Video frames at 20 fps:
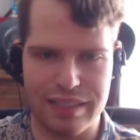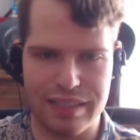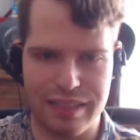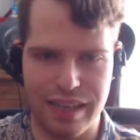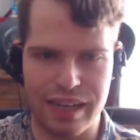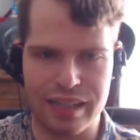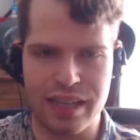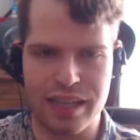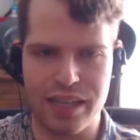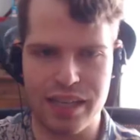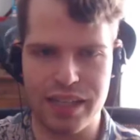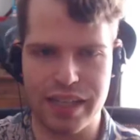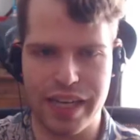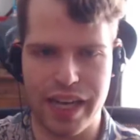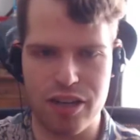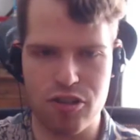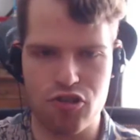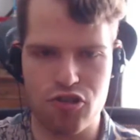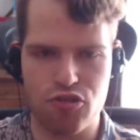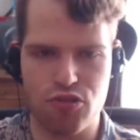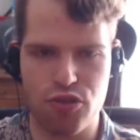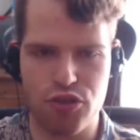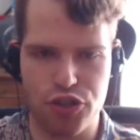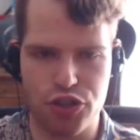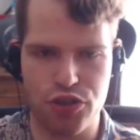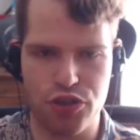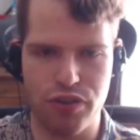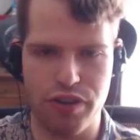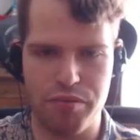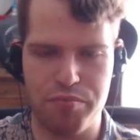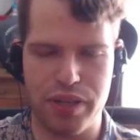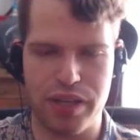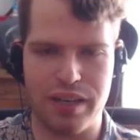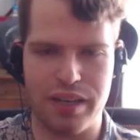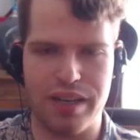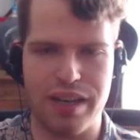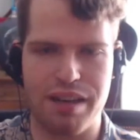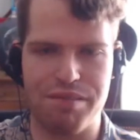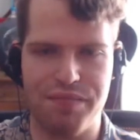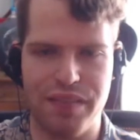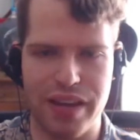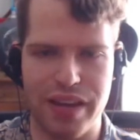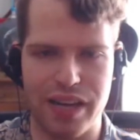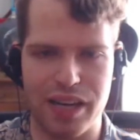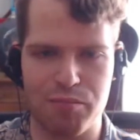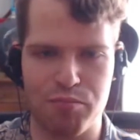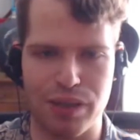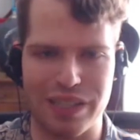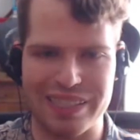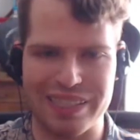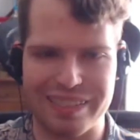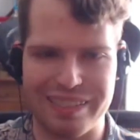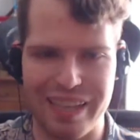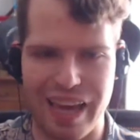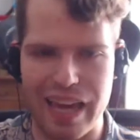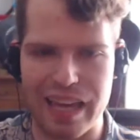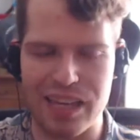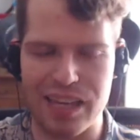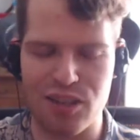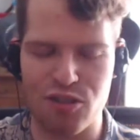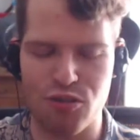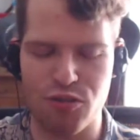Donkey Kong Country should have been available day